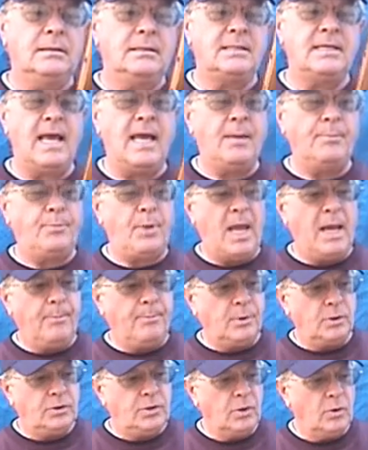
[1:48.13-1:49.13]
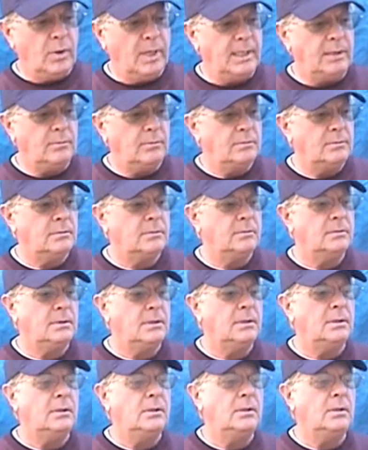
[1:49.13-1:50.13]
sandpaper to it
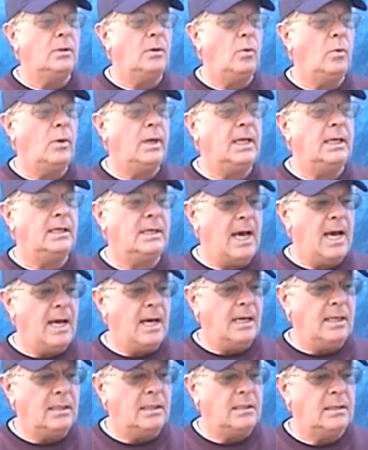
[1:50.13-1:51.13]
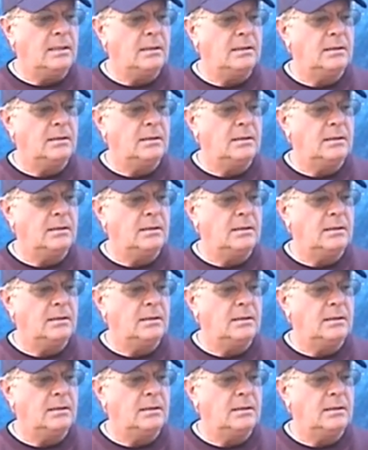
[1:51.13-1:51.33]
when it